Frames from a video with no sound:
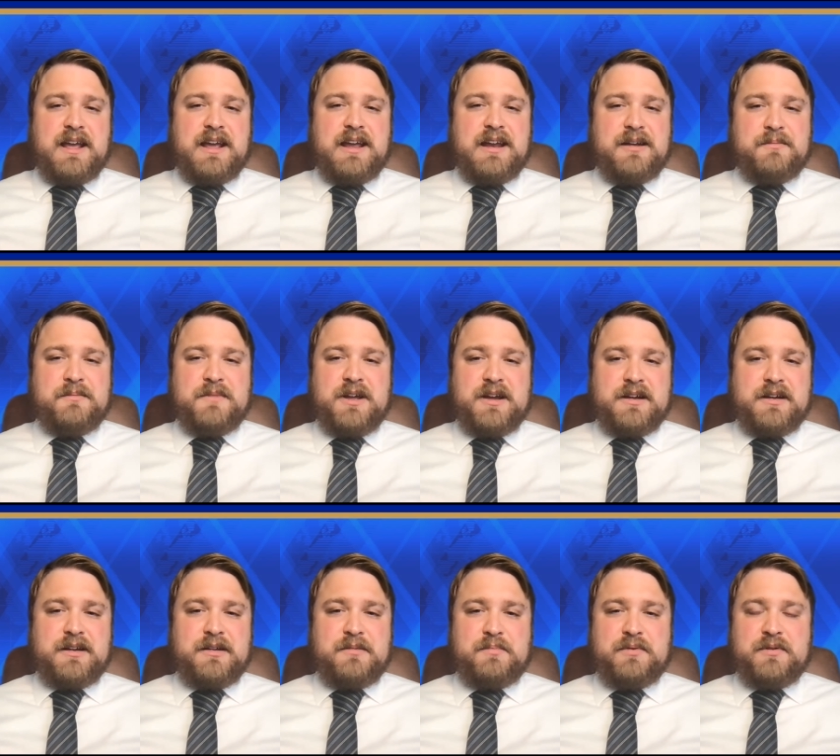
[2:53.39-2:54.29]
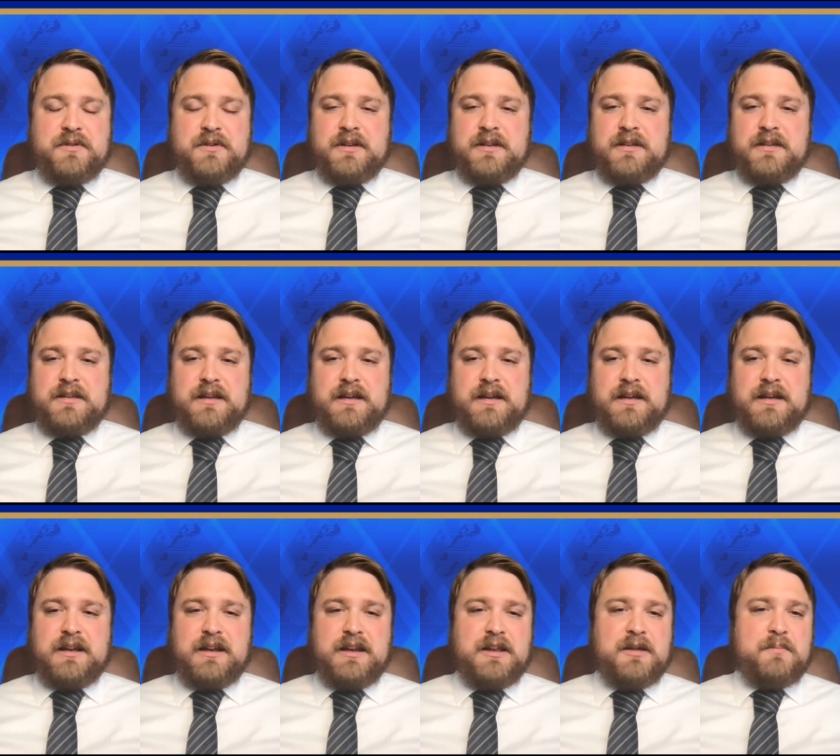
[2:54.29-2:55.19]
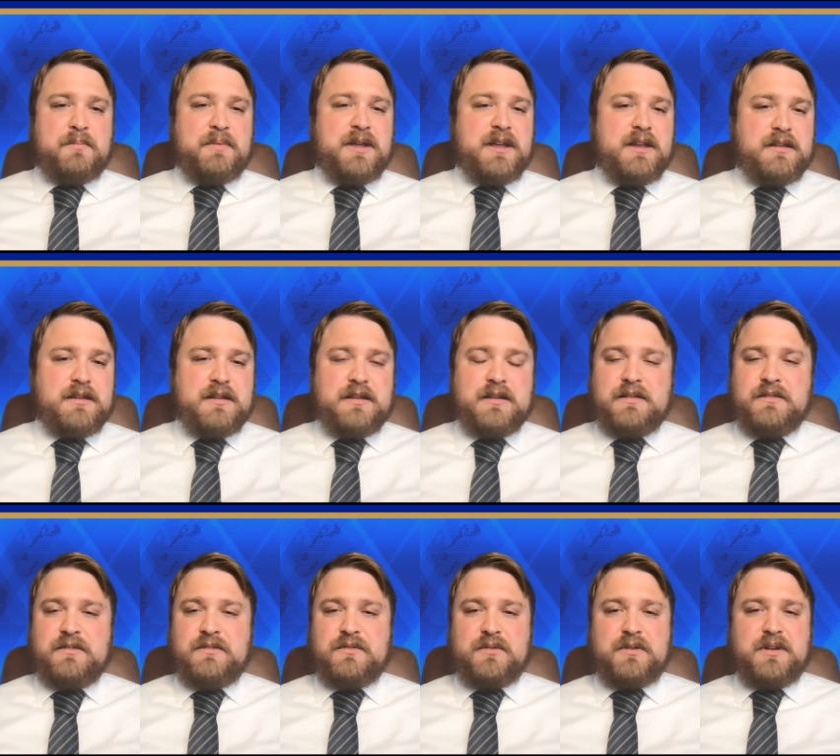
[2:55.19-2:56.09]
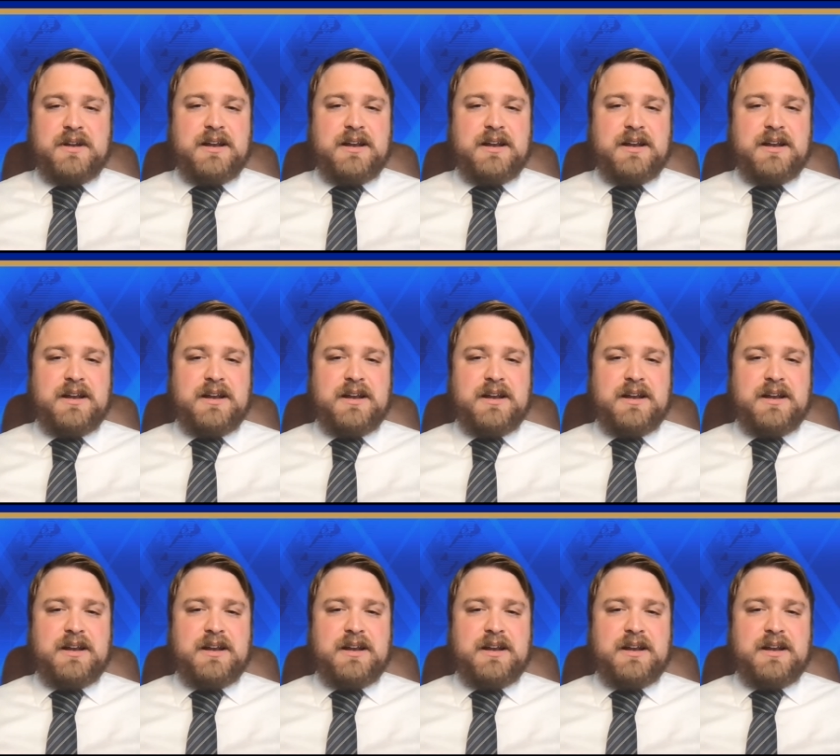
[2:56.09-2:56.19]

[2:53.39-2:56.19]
and I'm not going to put uh, any opinions or